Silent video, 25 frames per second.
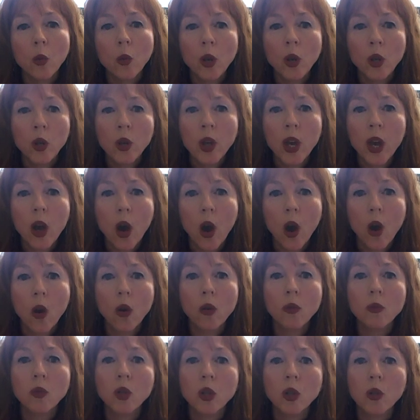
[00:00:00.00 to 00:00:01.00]
When you get
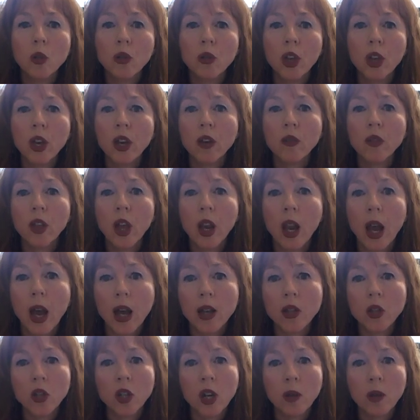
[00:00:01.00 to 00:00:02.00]
home, do you think of the
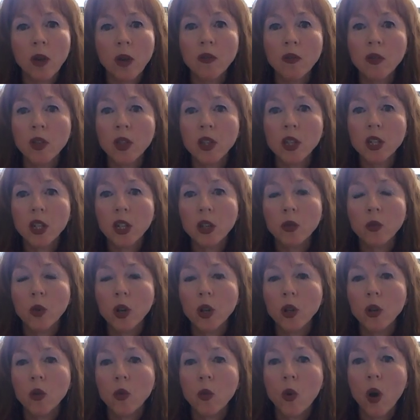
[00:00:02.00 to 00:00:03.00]
last time I visited
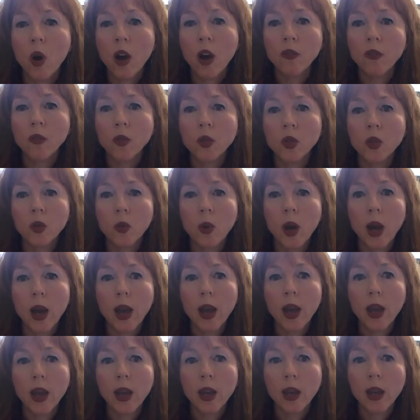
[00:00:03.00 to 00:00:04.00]
when your wife was
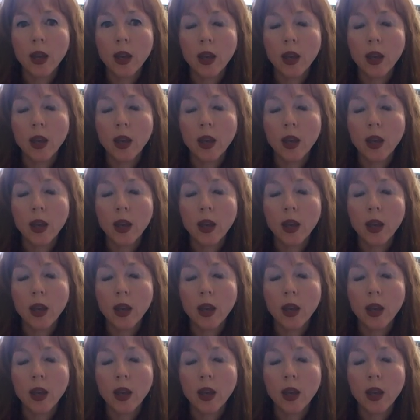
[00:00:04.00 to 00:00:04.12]
away?